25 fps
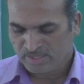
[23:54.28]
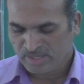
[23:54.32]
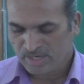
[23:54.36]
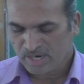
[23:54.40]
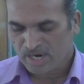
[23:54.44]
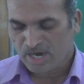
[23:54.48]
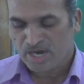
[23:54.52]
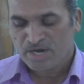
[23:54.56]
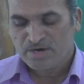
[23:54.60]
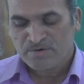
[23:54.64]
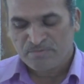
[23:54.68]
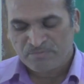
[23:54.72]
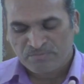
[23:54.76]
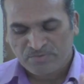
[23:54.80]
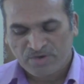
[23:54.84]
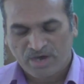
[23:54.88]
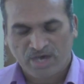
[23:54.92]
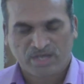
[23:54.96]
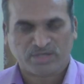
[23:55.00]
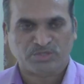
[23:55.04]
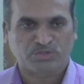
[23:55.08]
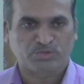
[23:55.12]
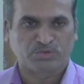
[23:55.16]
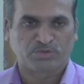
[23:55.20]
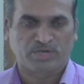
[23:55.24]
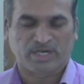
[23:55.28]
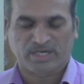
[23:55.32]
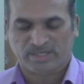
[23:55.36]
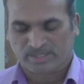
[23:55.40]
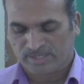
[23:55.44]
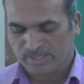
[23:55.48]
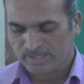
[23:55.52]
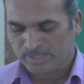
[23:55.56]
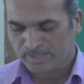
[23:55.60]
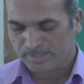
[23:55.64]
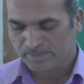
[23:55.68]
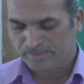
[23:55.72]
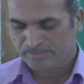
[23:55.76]

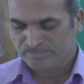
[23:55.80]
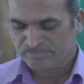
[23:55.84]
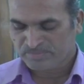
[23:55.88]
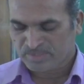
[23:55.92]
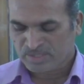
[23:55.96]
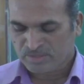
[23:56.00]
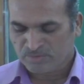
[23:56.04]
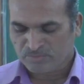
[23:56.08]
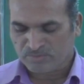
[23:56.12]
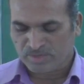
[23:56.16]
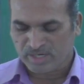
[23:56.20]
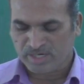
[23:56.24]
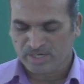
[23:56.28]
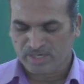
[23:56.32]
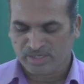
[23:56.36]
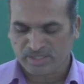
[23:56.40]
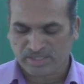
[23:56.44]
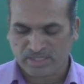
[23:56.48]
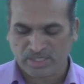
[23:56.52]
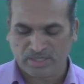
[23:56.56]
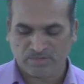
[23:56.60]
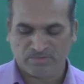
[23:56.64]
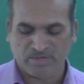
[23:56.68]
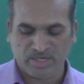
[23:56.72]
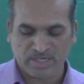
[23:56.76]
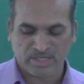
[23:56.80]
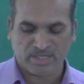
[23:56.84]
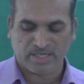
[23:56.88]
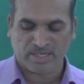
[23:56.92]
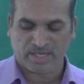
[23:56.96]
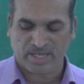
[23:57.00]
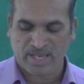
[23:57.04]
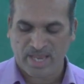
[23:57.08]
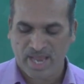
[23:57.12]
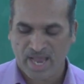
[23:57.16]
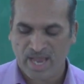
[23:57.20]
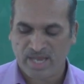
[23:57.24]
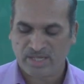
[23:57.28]
Unfortunately, when a given
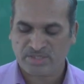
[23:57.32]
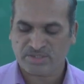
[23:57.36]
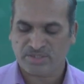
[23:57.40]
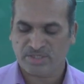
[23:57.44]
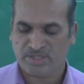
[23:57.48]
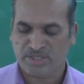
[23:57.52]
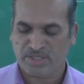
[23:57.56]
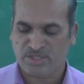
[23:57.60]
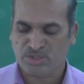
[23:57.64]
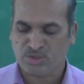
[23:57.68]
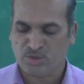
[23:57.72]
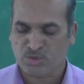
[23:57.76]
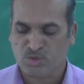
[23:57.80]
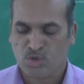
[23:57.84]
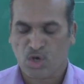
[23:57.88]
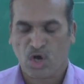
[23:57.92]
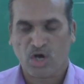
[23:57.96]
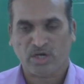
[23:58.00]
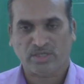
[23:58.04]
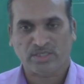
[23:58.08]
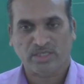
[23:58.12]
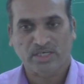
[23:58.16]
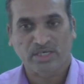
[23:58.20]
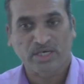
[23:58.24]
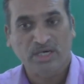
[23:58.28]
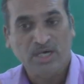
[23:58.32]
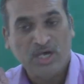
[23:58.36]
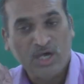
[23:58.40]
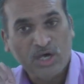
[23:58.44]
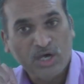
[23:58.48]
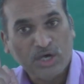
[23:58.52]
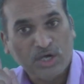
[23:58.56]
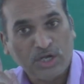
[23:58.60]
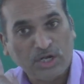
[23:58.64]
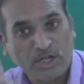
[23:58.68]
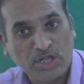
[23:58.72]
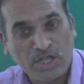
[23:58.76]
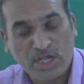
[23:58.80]
reaction is not a
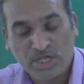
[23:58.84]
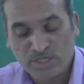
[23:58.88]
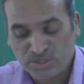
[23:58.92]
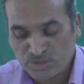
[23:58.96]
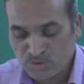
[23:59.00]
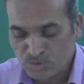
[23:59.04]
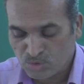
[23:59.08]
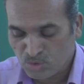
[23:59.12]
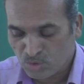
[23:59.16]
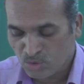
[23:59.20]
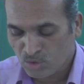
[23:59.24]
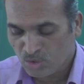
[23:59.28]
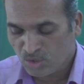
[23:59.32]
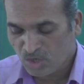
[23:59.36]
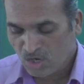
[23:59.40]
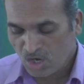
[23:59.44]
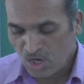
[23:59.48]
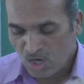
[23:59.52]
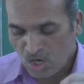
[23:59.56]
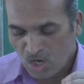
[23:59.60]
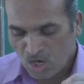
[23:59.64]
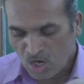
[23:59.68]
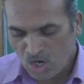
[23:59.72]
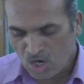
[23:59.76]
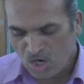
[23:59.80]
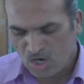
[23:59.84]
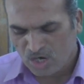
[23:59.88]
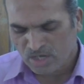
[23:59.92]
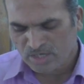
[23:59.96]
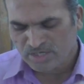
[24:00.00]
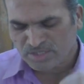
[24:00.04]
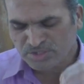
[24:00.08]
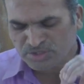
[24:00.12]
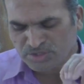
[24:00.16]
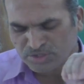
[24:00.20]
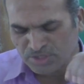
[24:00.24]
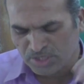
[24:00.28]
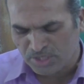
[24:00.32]
regio or
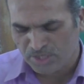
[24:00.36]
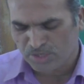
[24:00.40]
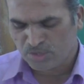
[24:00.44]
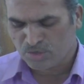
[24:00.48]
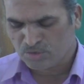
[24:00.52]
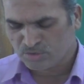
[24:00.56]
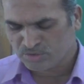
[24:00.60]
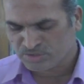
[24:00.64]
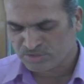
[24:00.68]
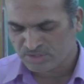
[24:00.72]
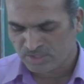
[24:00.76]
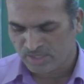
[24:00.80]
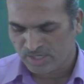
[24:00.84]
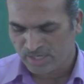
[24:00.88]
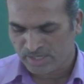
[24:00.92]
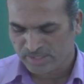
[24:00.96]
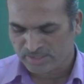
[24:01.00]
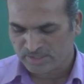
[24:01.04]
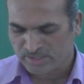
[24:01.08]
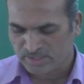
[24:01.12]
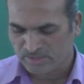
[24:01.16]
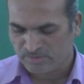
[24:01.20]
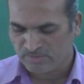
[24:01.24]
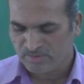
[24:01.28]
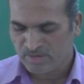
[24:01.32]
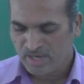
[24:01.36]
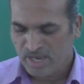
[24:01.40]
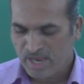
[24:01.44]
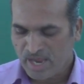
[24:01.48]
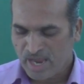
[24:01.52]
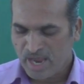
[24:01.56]
a stereo selective